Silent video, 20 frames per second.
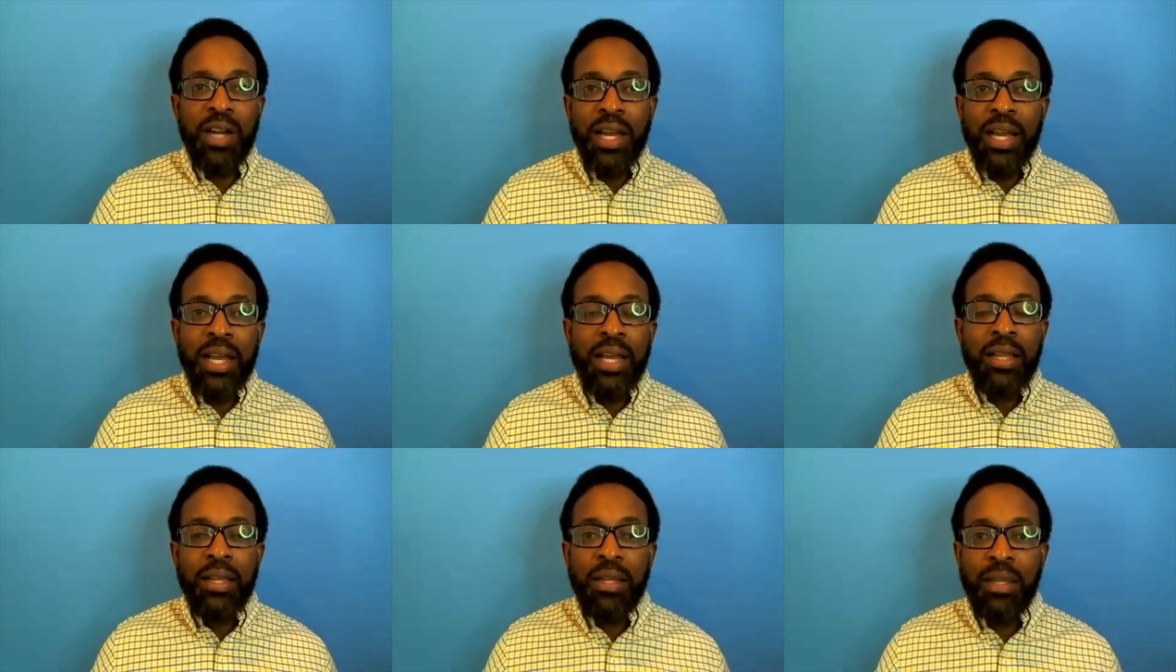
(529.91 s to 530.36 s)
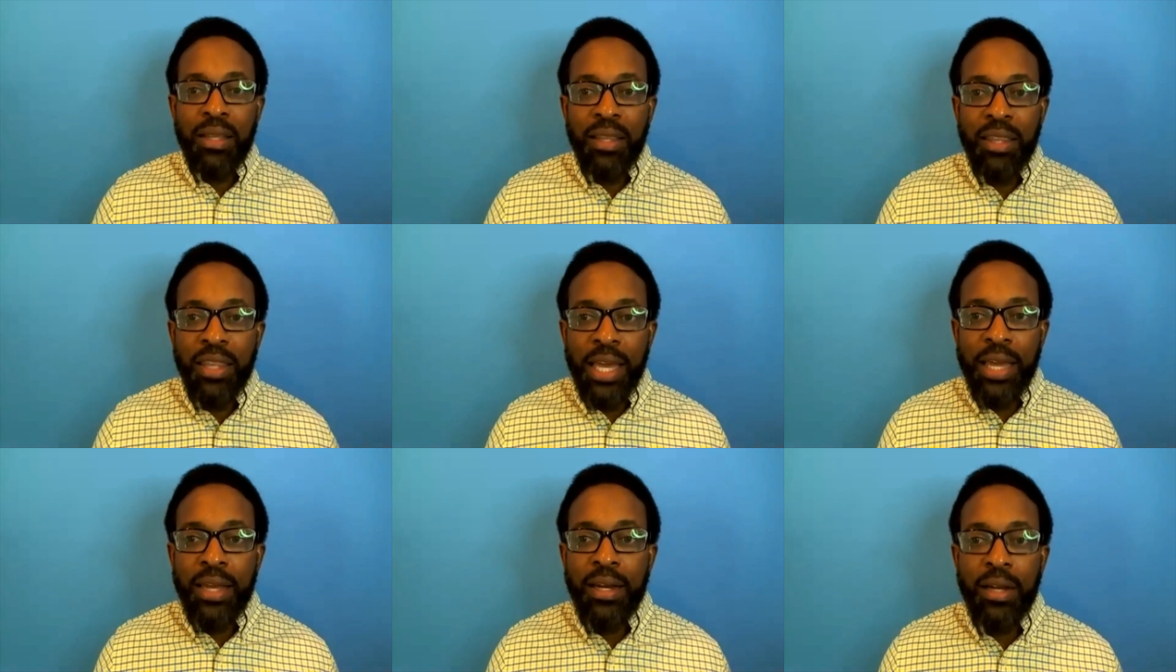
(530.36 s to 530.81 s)

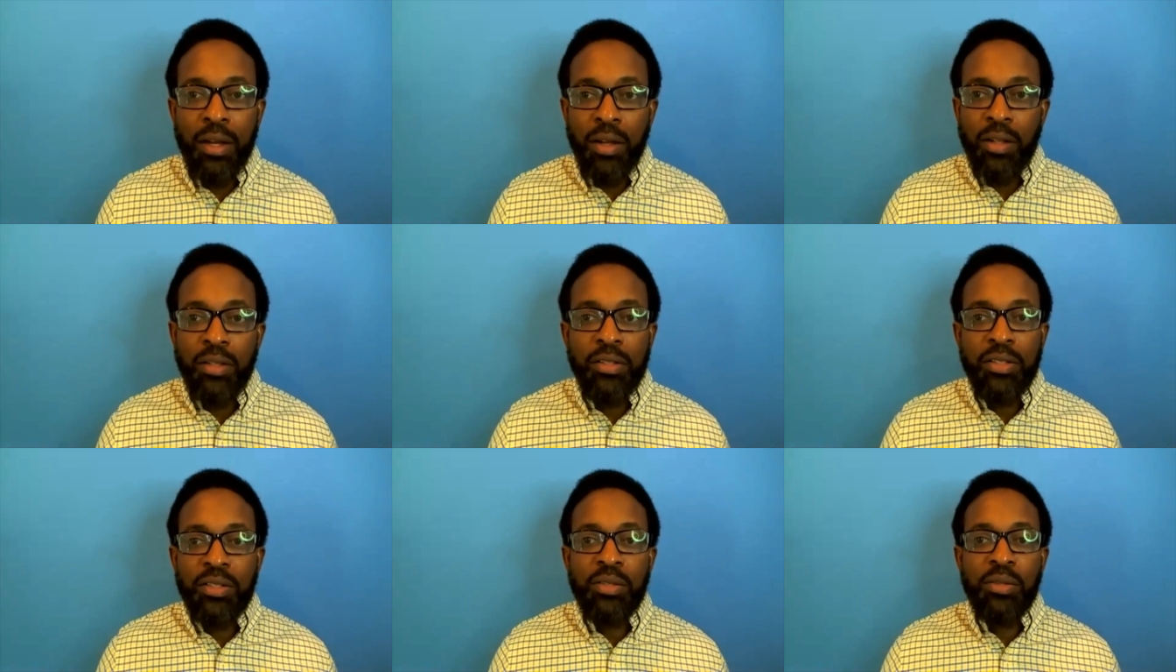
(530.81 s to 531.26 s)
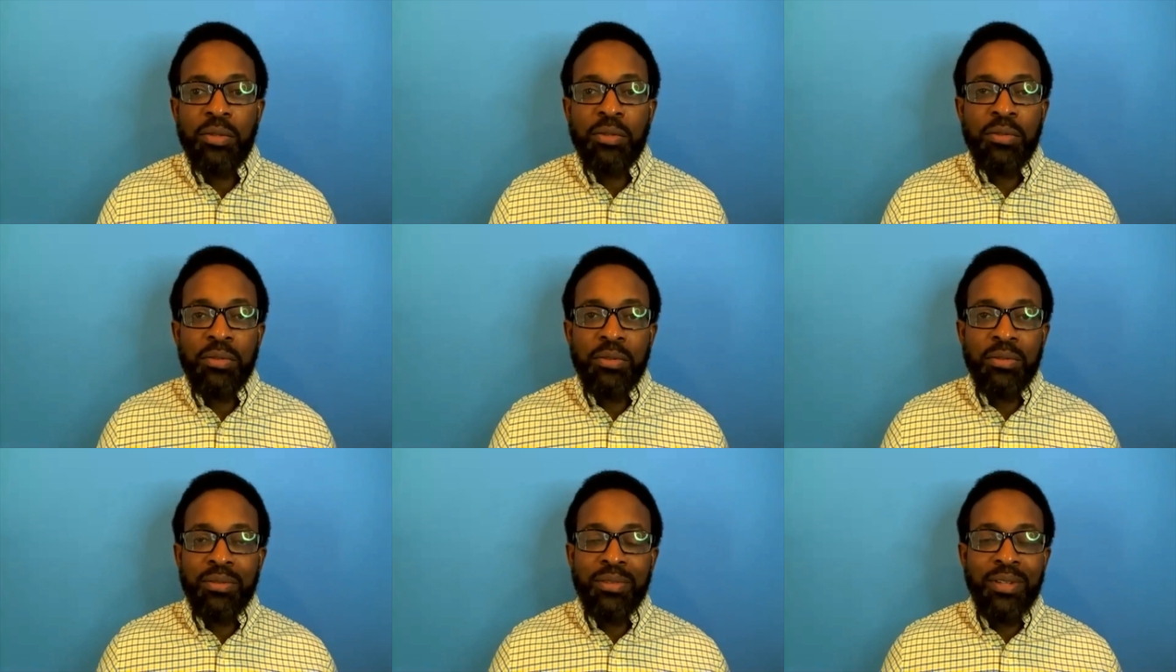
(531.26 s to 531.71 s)
And that
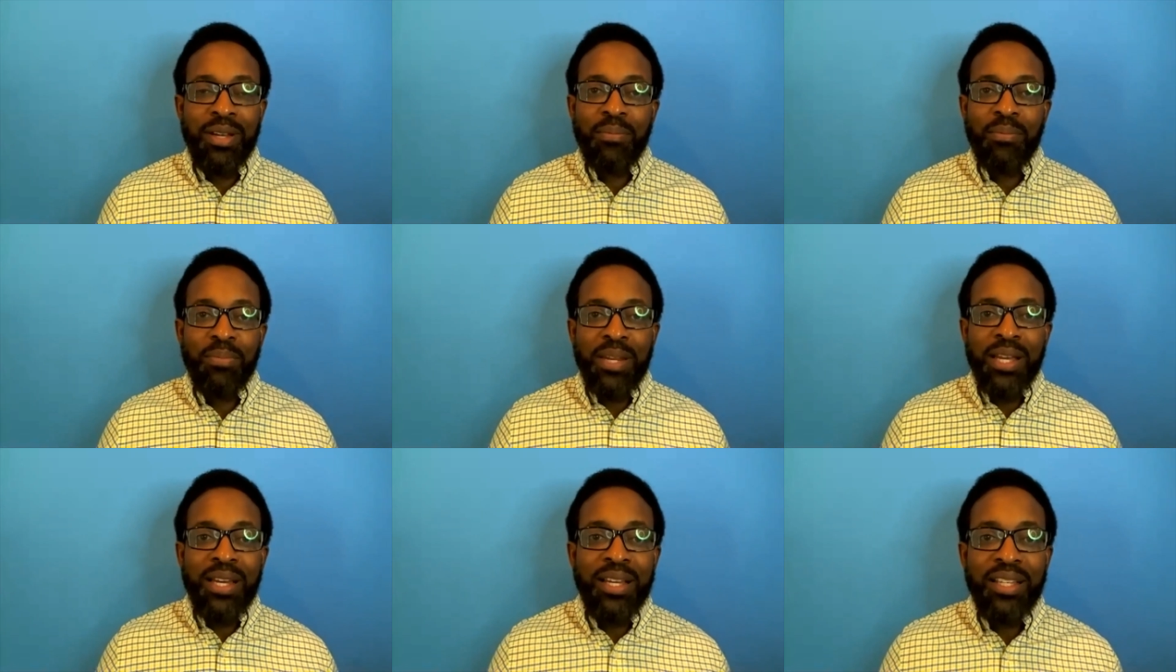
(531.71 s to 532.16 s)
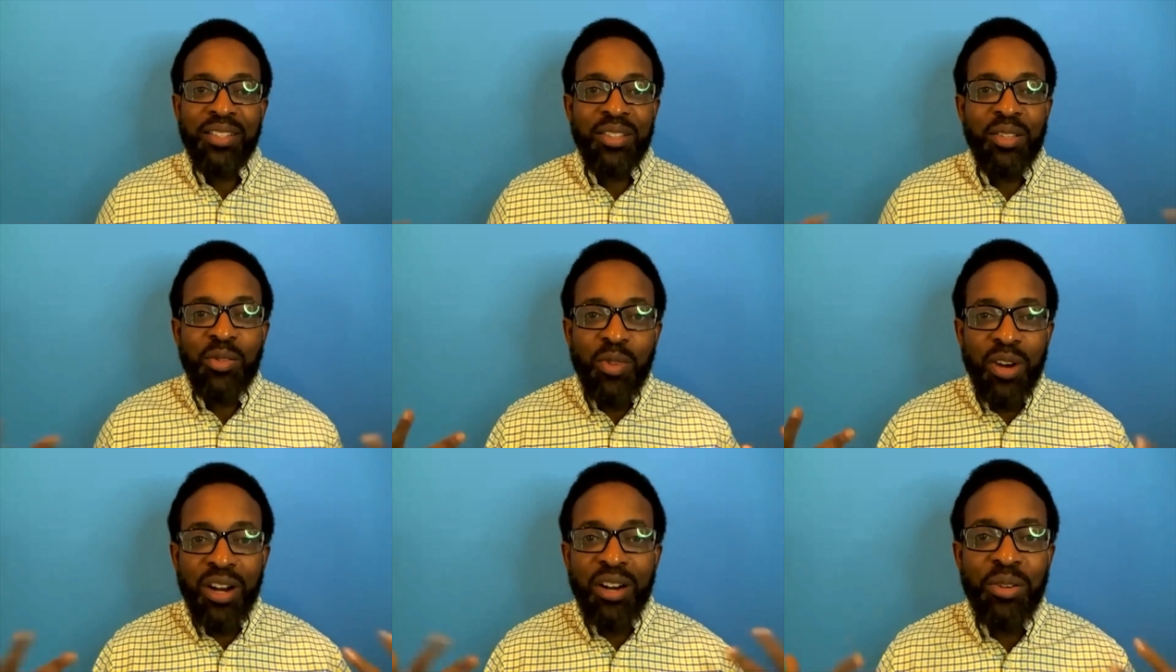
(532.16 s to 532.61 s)
also applies
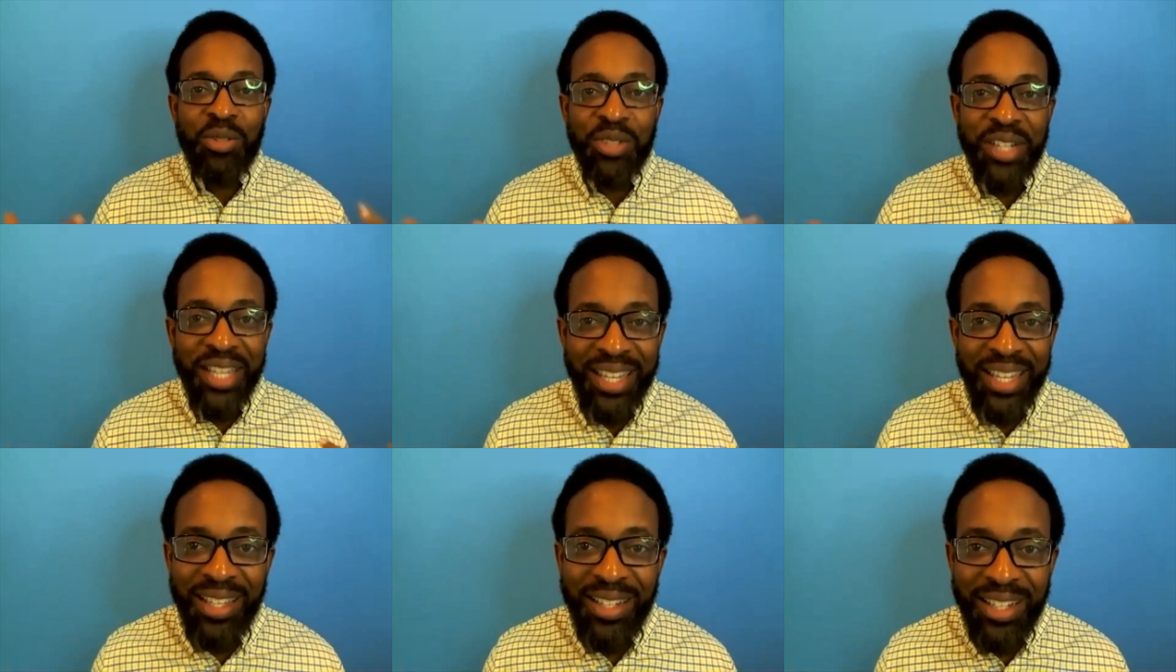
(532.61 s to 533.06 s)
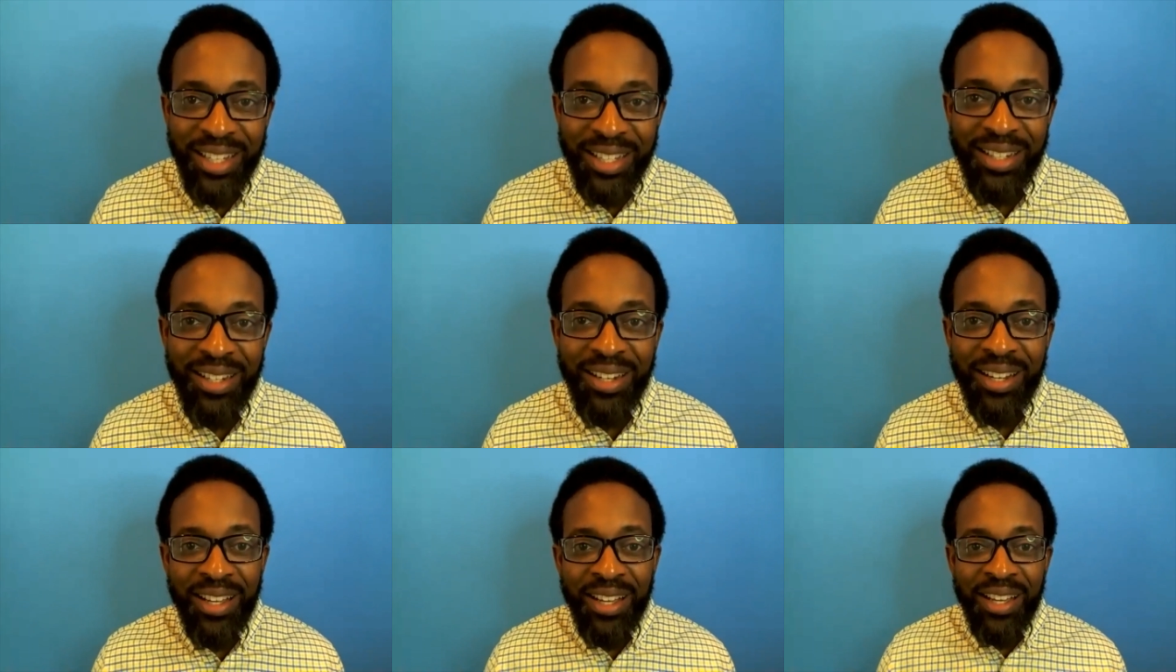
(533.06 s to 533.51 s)
to our own
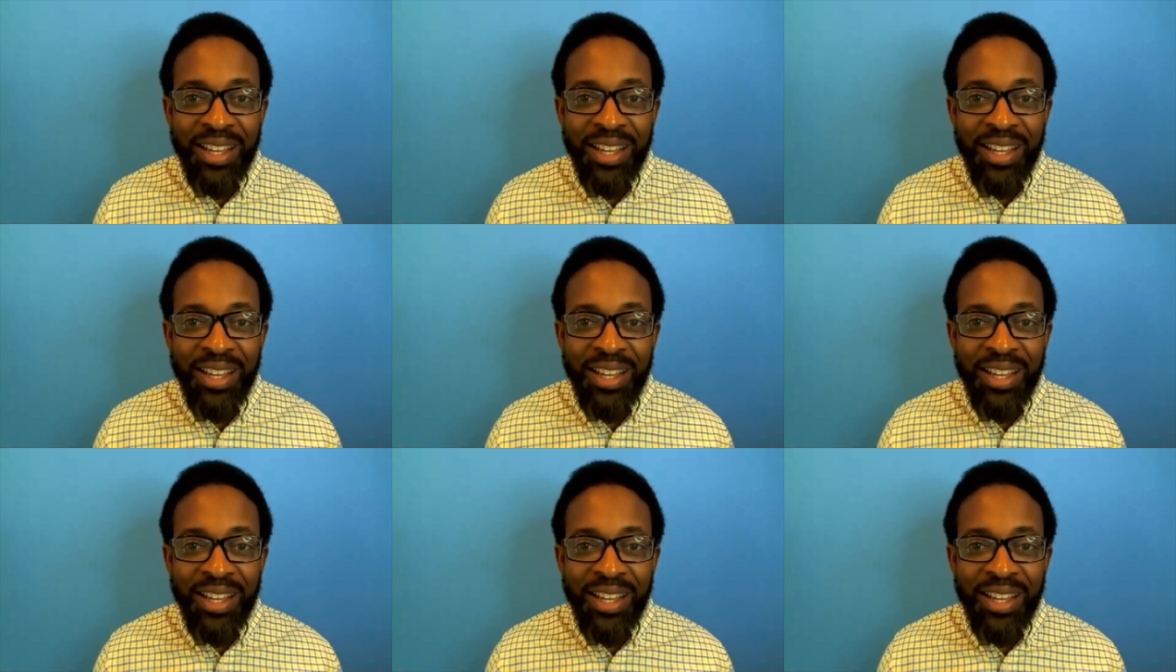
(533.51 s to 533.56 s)
healing.